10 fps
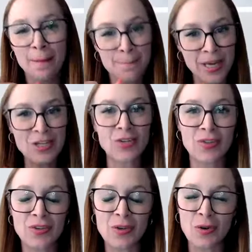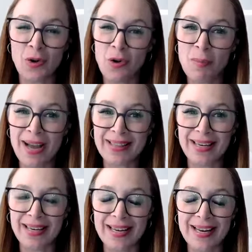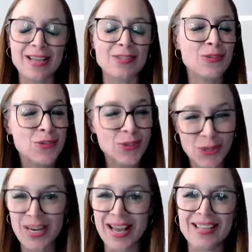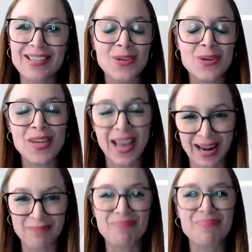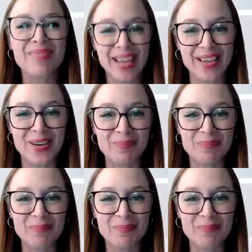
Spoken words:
make sure that you call back that lead as soon as you can. Thank you.